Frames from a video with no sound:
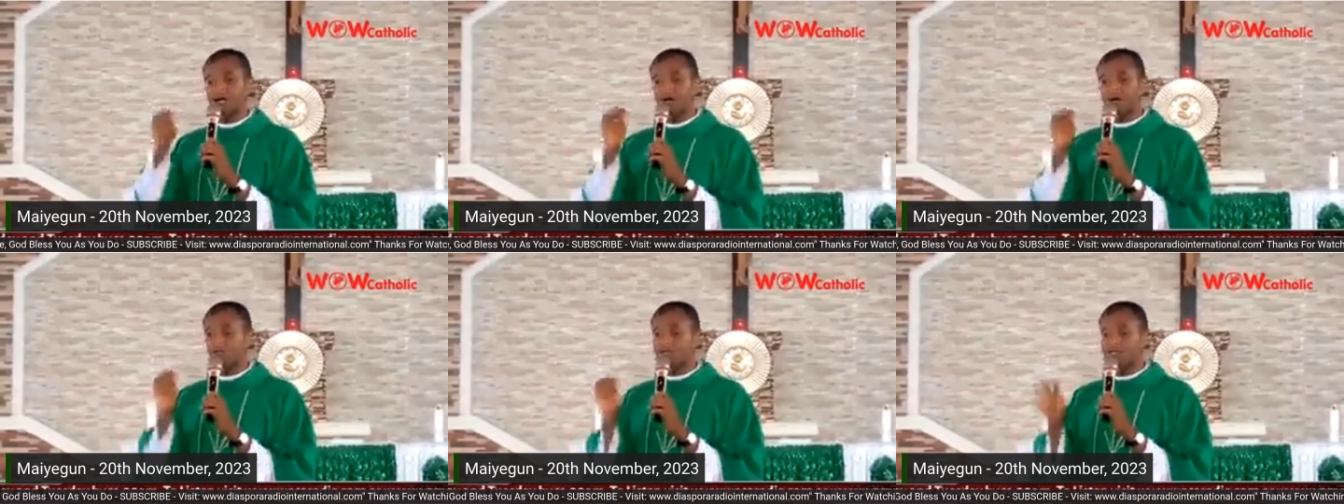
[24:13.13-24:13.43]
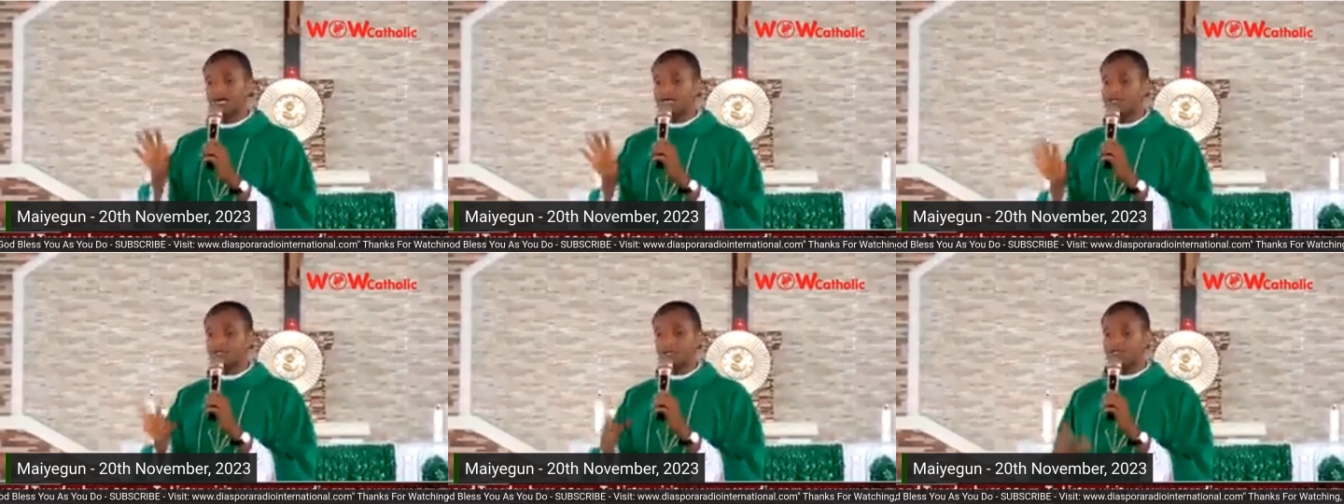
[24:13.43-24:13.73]
and
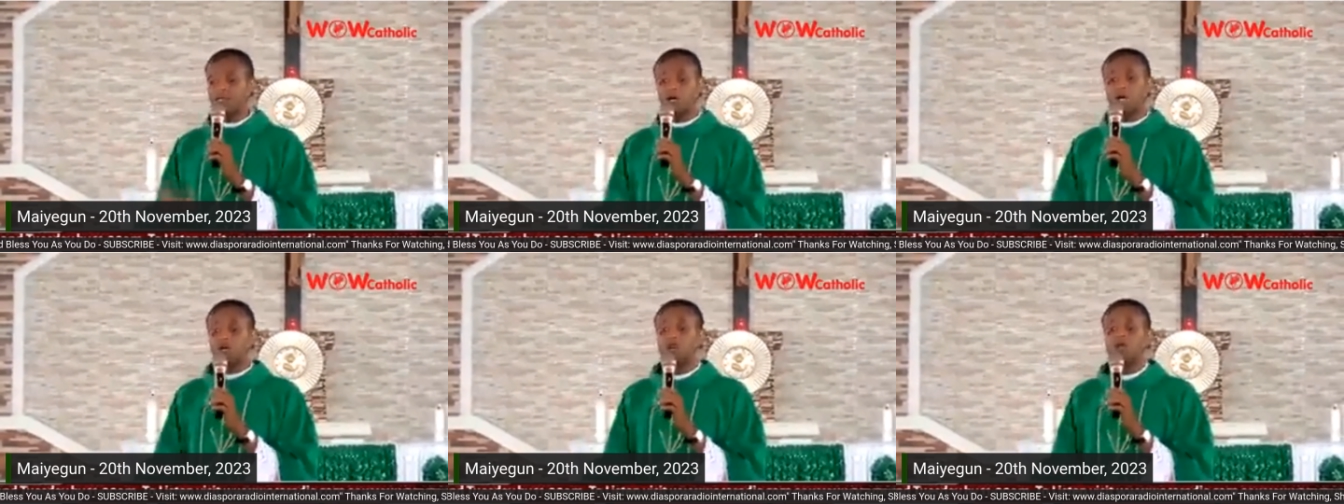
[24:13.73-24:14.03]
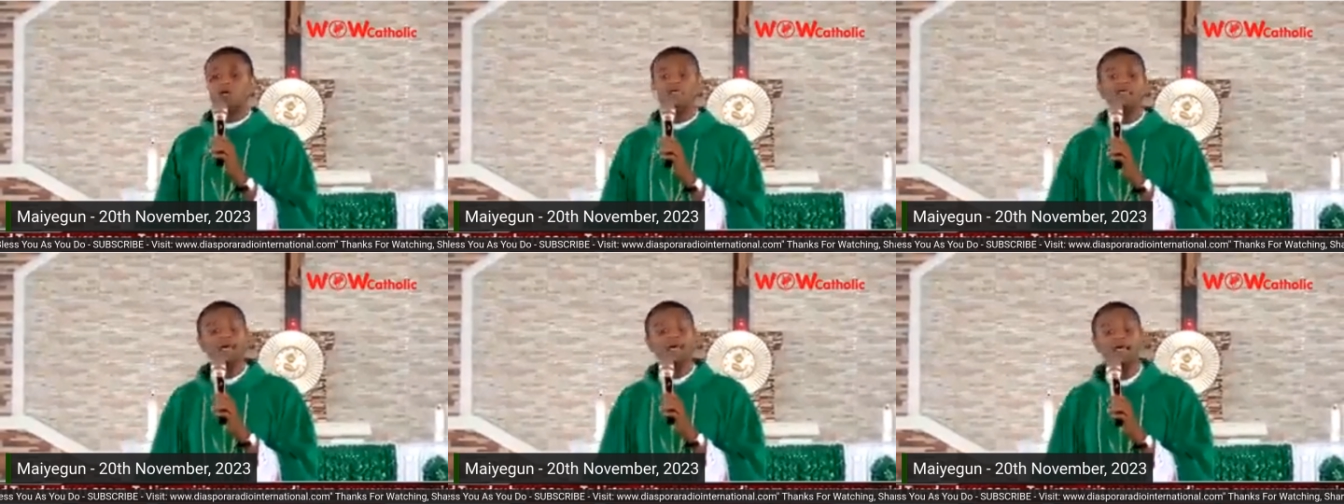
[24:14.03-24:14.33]
contractors.
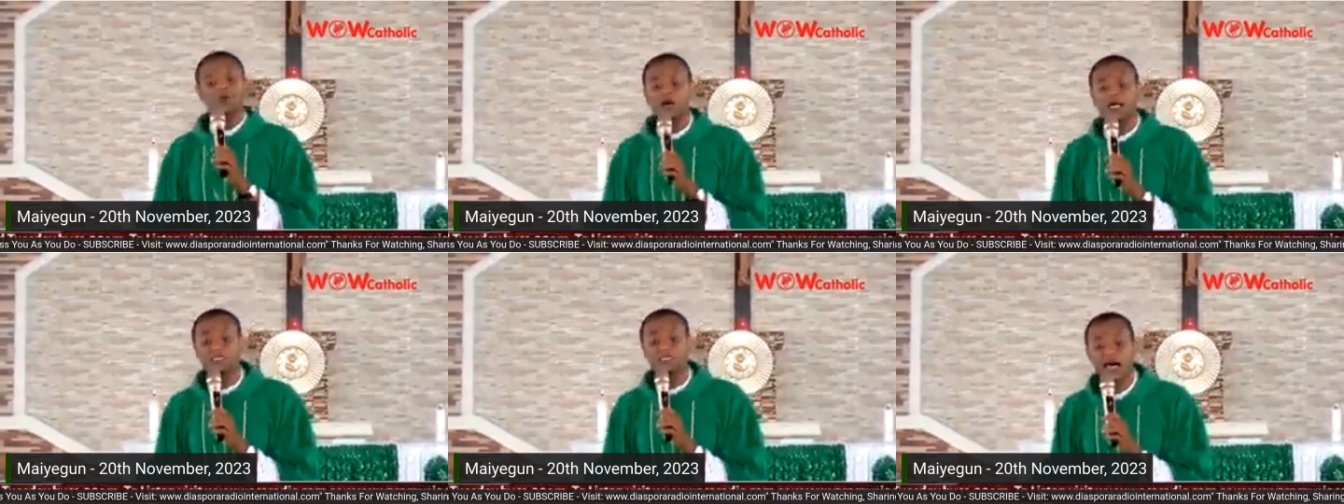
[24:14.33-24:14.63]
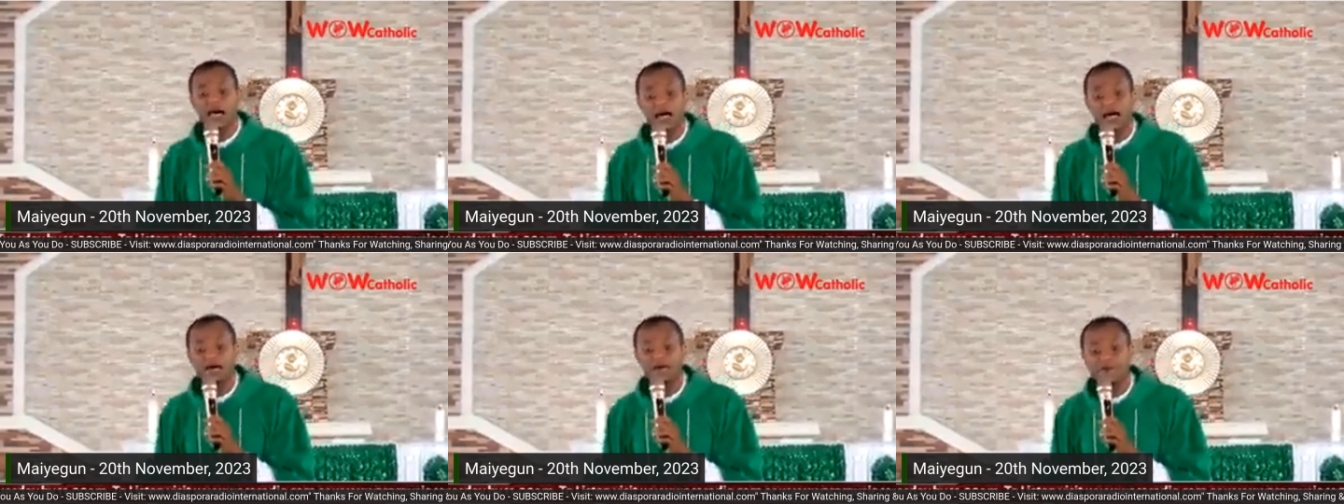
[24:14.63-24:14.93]
Those are the ones
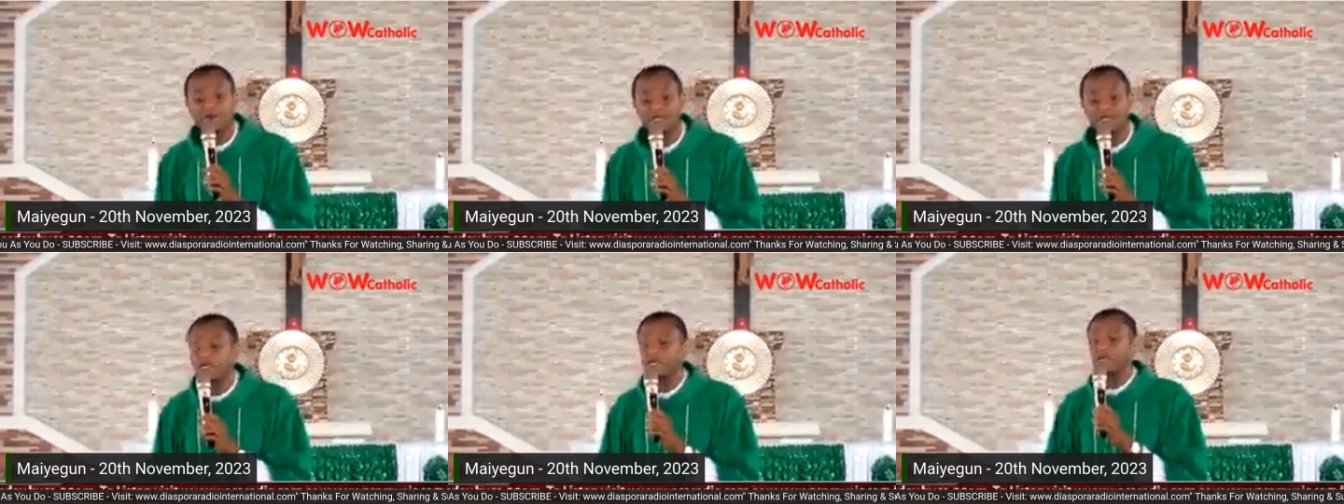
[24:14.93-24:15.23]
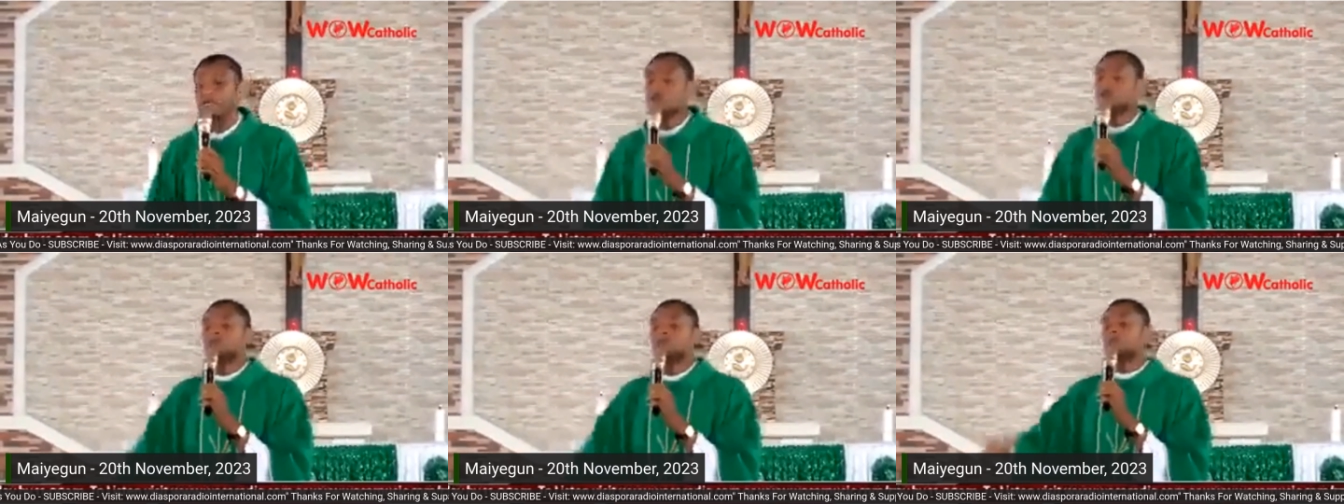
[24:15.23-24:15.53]
that have killed.
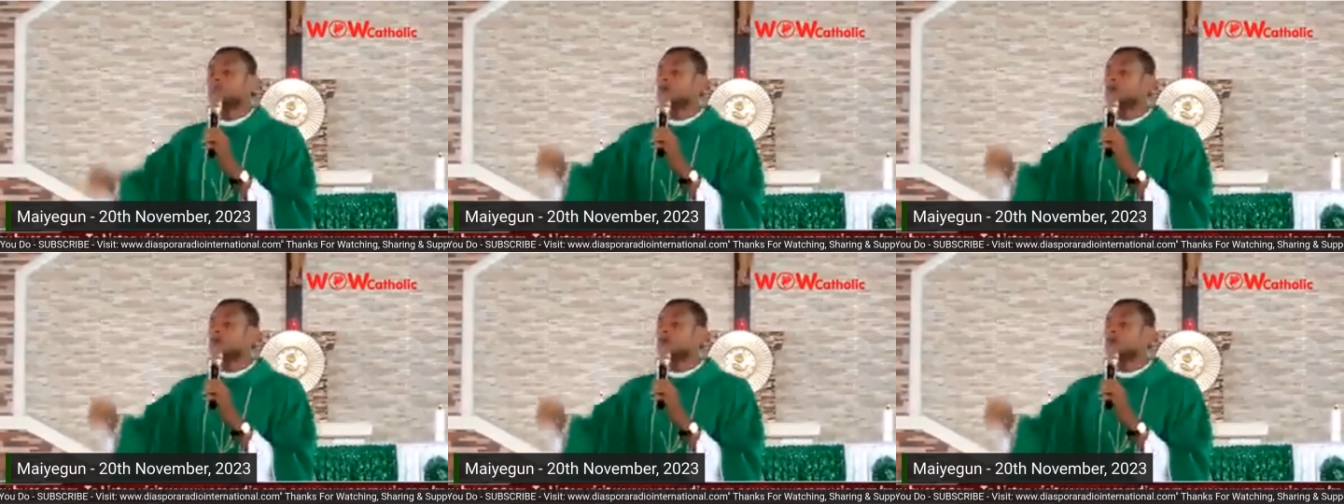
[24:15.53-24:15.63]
